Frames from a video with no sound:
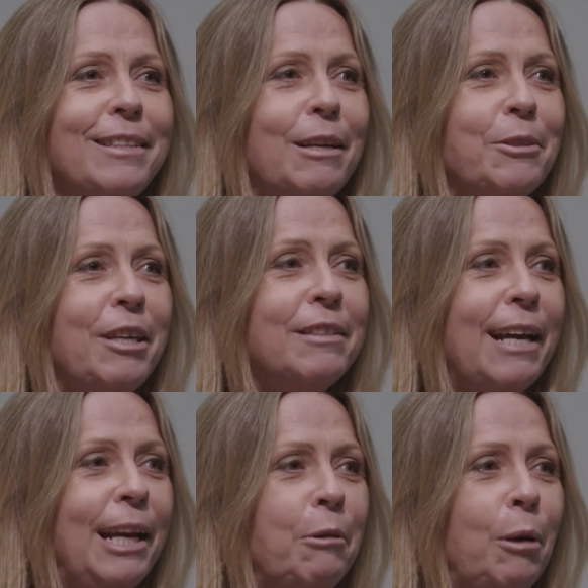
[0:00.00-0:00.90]
tells you
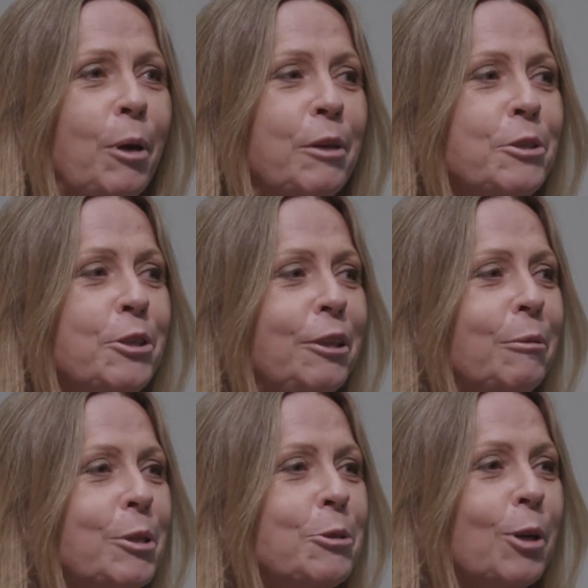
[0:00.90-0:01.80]
exactly what I'm going to do. I'm
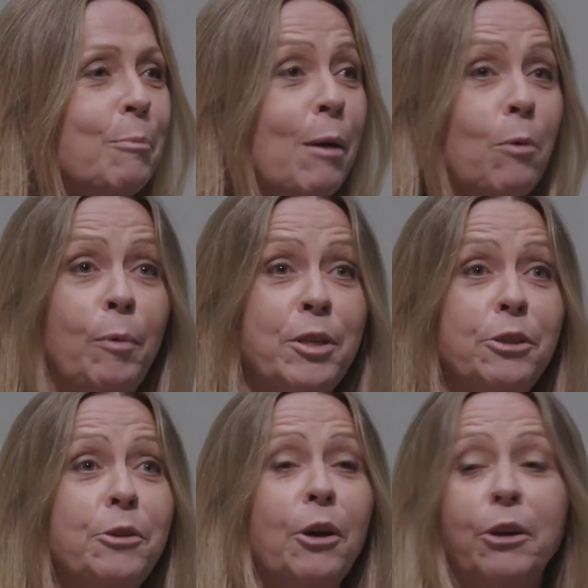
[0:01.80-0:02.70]
going to talk about what we
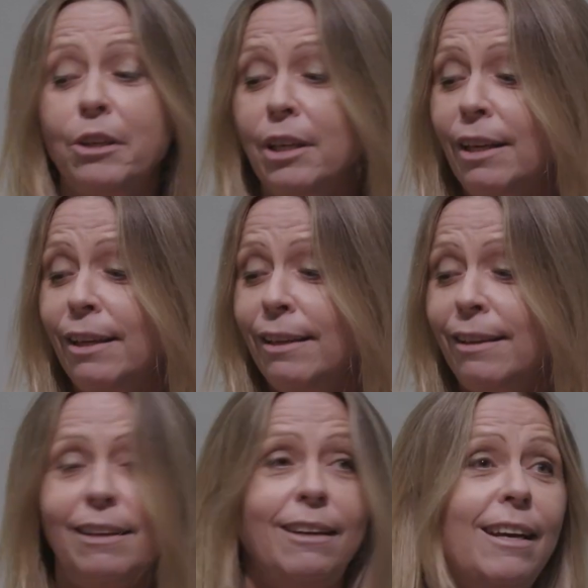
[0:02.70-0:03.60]
do know
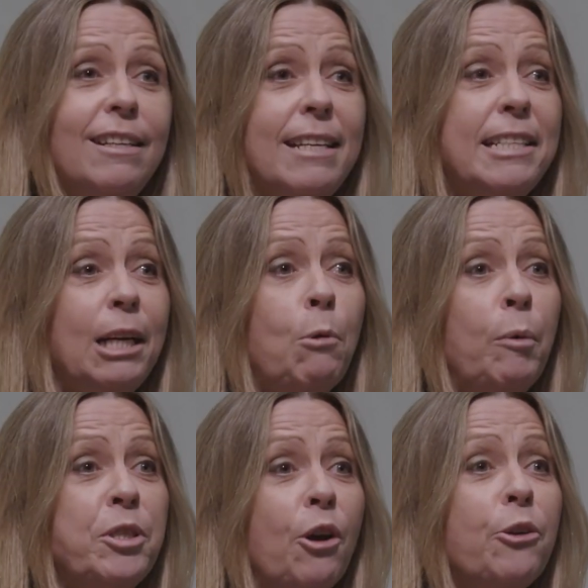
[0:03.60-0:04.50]
and essentially what
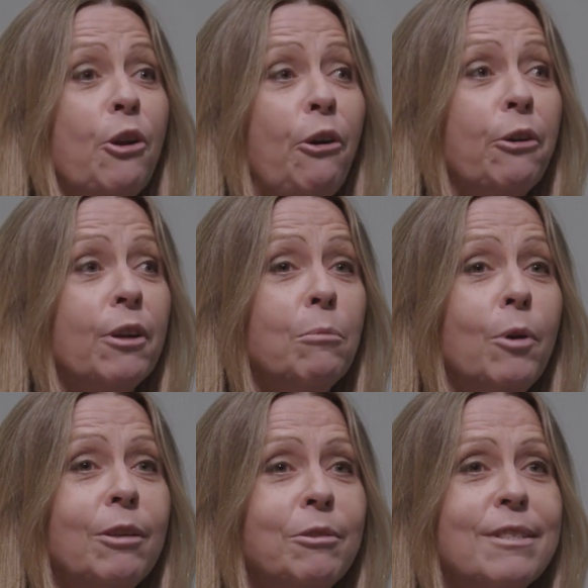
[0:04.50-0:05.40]
we don't know, and
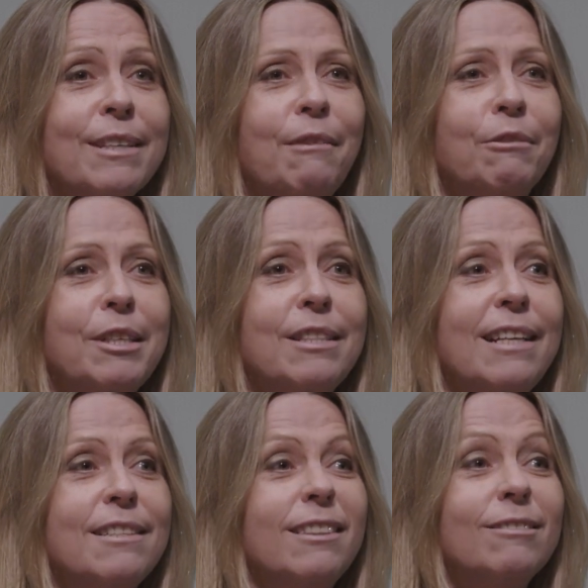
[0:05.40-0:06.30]
what you'll discover is
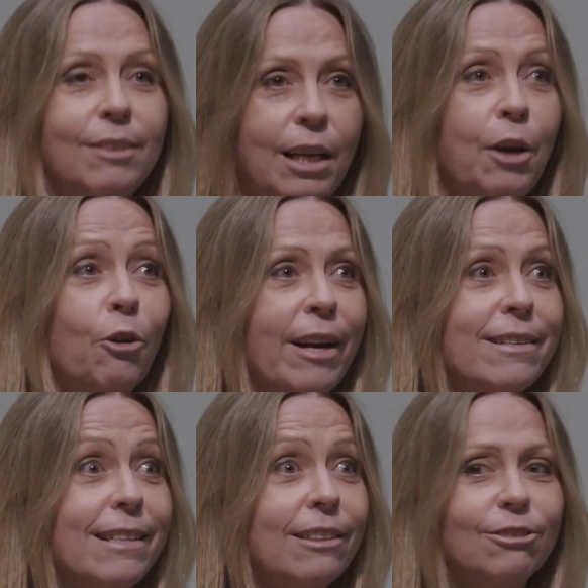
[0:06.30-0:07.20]
that's a
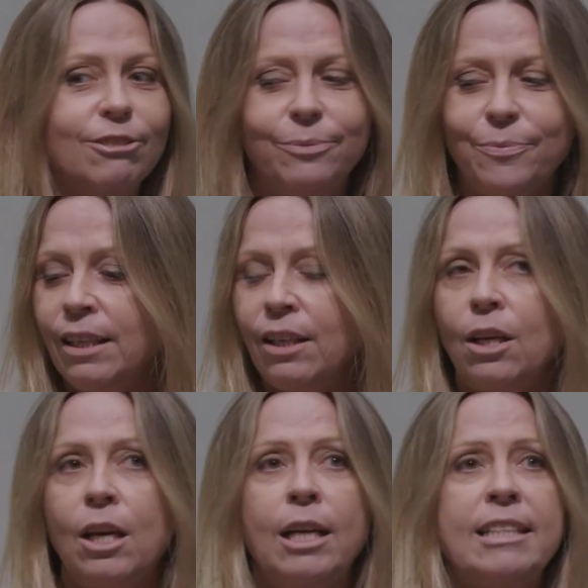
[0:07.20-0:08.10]
great deal.
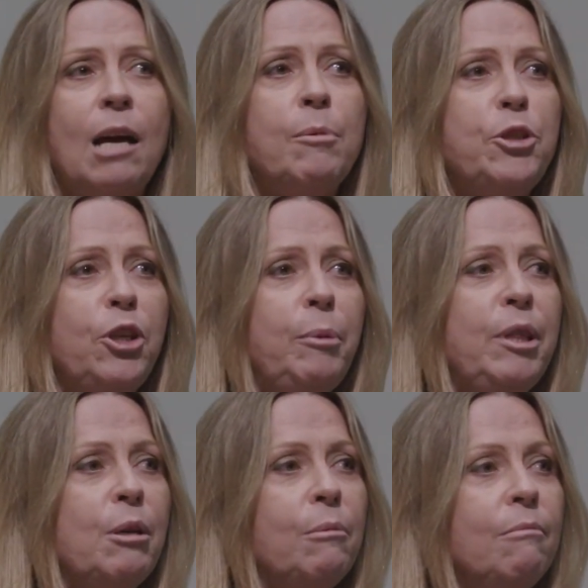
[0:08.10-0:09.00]
Because I'm
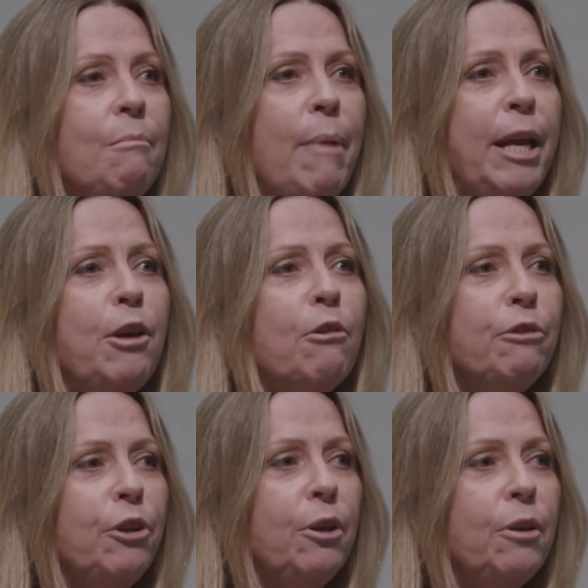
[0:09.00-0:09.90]
assuming that many
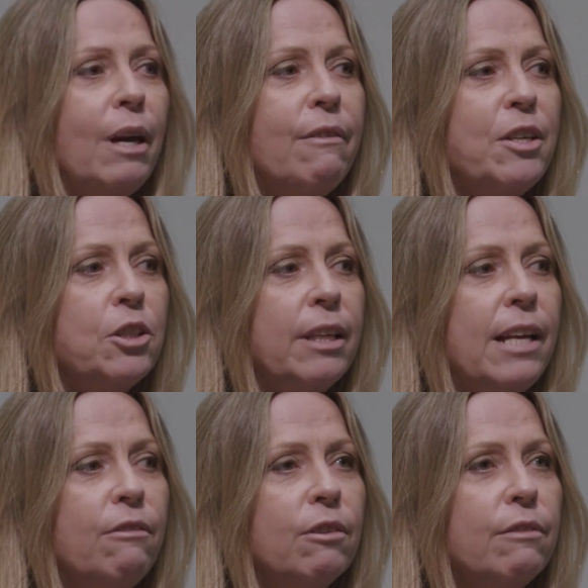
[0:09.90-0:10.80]
of you have actually
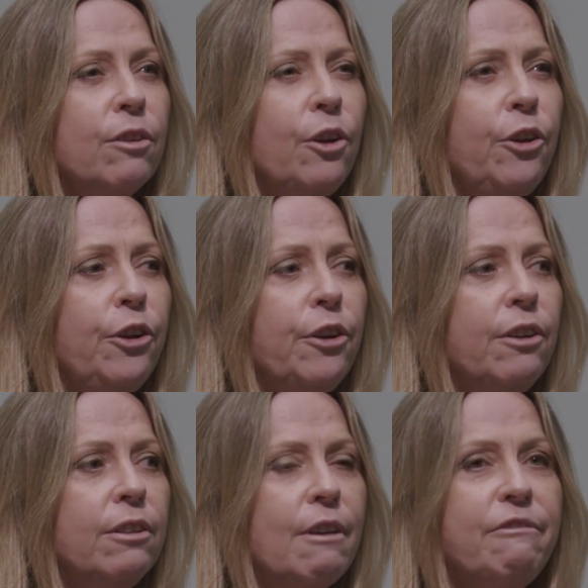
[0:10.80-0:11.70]
never even heard
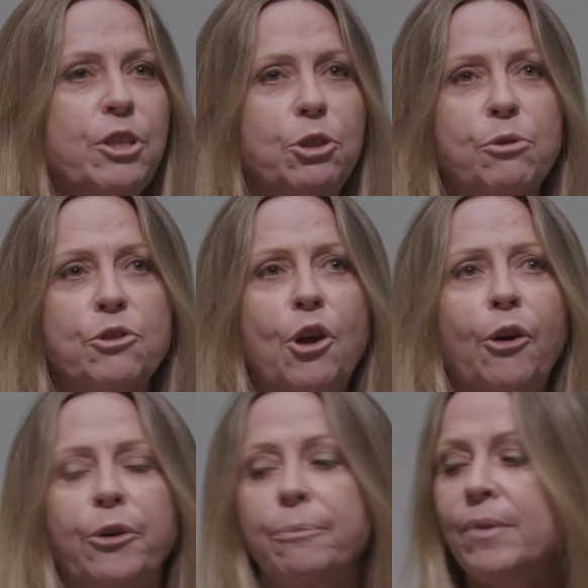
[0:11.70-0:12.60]
of visual snow.